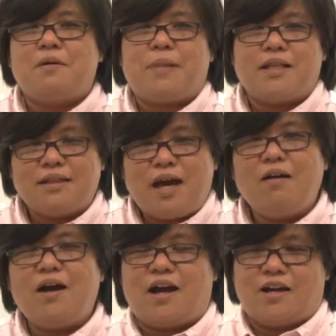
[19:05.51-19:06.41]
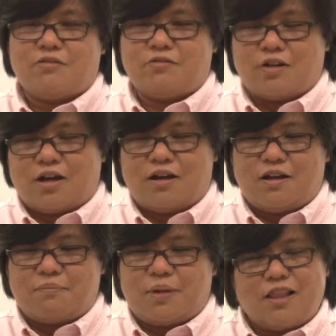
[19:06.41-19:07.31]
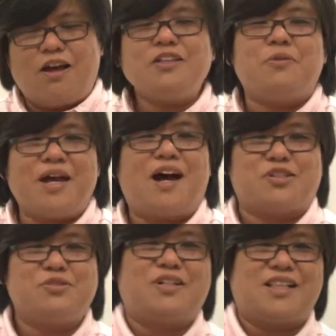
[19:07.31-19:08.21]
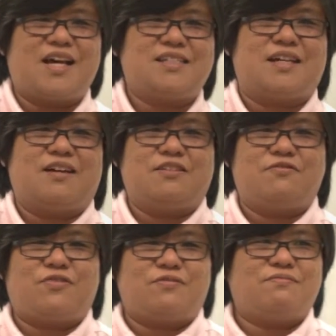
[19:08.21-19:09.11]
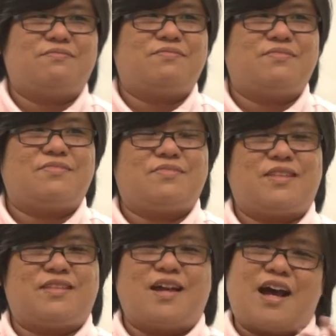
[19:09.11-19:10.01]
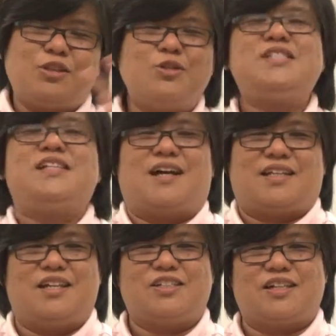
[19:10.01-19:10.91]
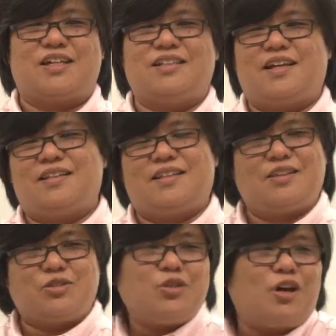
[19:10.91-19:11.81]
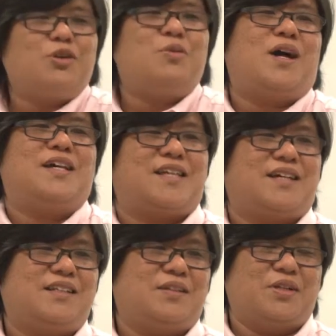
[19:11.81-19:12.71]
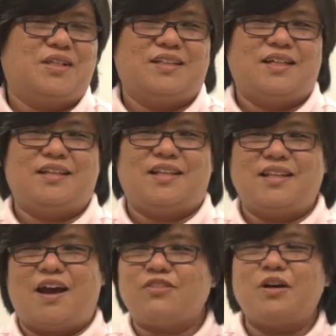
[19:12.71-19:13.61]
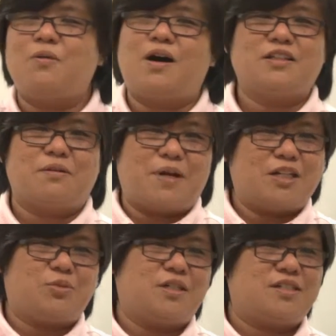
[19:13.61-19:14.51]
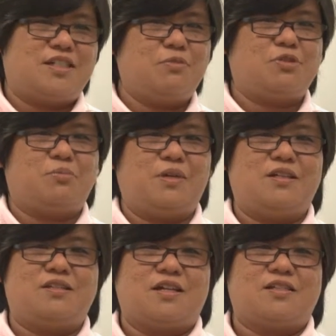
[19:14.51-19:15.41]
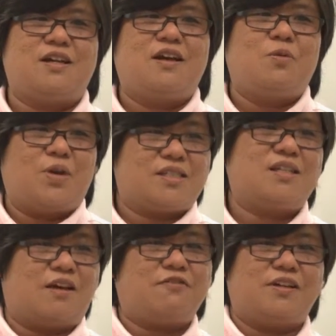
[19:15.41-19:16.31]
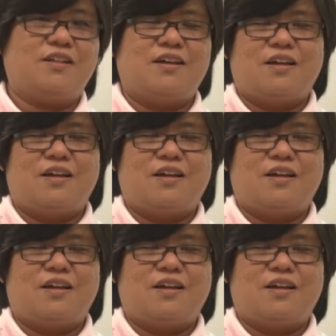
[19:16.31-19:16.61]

But now I, but along the way, I also realized that I lose their attention. They, they do not know what exactly they were learning. Then after a while, the badge work seems to be just wasted effort.